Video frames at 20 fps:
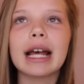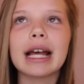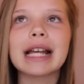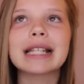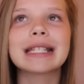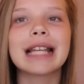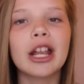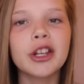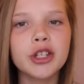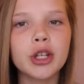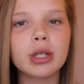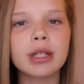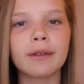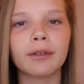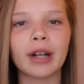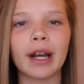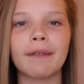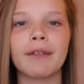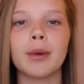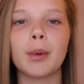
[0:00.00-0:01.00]
essentials
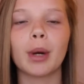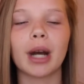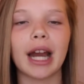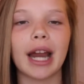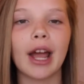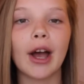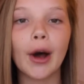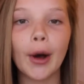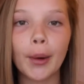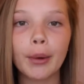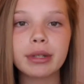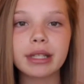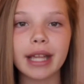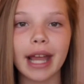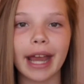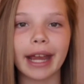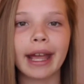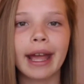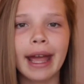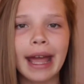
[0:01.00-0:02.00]
for if you are a host,
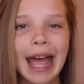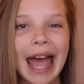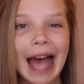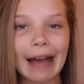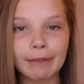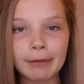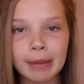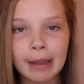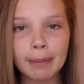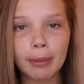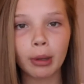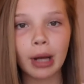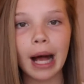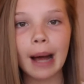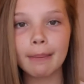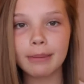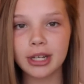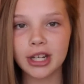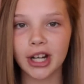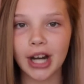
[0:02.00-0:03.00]
like having people
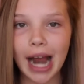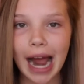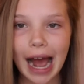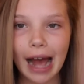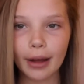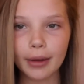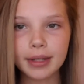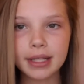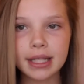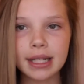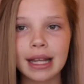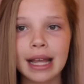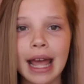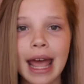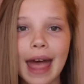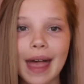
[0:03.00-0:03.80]
come to your house,